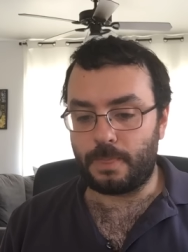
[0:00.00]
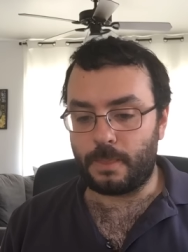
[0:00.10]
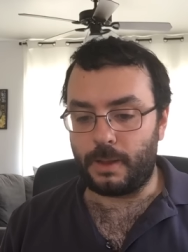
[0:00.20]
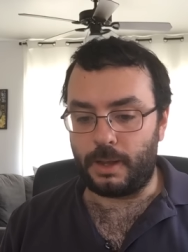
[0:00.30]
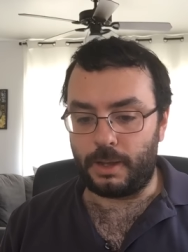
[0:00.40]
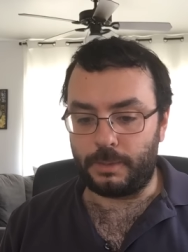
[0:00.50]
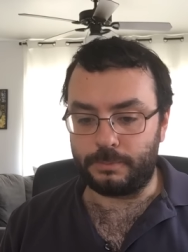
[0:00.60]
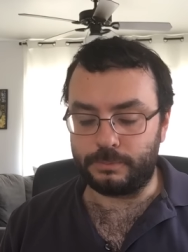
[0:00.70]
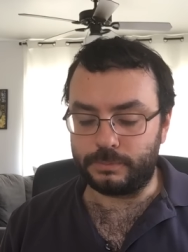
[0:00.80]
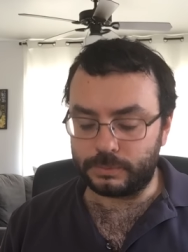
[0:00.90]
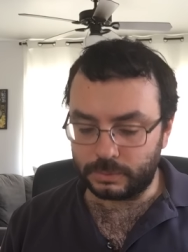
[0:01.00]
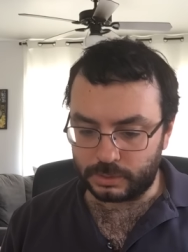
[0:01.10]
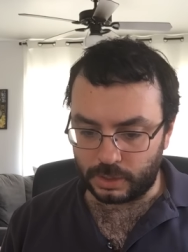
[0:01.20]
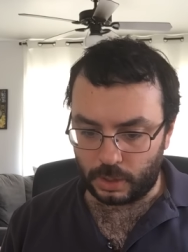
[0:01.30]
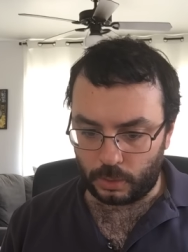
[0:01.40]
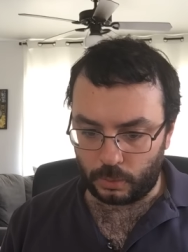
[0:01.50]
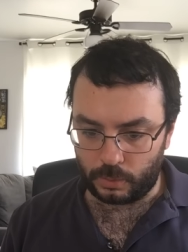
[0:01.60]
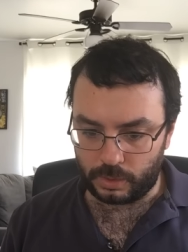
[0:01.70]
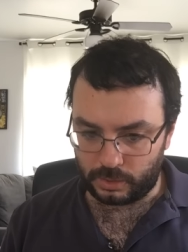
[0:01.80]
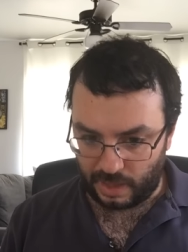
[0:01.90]
Um, so
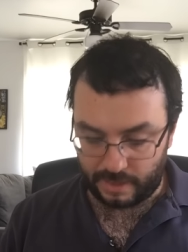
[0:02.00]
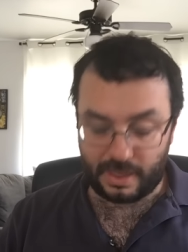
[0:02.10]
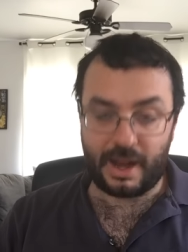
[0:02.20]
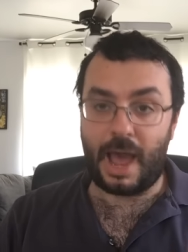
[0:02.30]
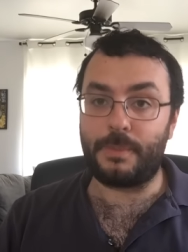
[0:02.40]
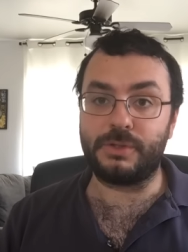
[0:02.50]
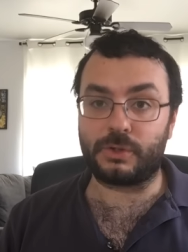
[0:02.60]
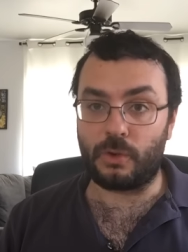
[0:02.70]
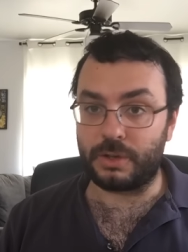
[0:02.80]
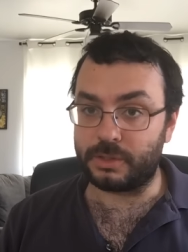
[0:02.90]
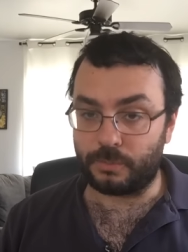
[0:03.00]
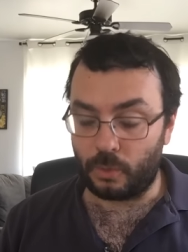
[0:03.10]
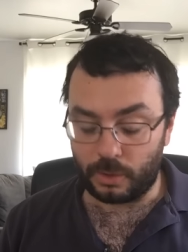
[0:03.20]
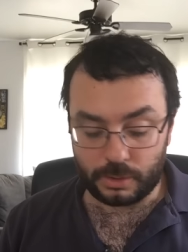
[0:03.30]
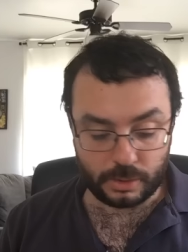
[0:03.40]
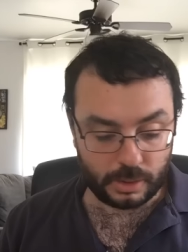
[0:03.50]
yeah, that happens across the board.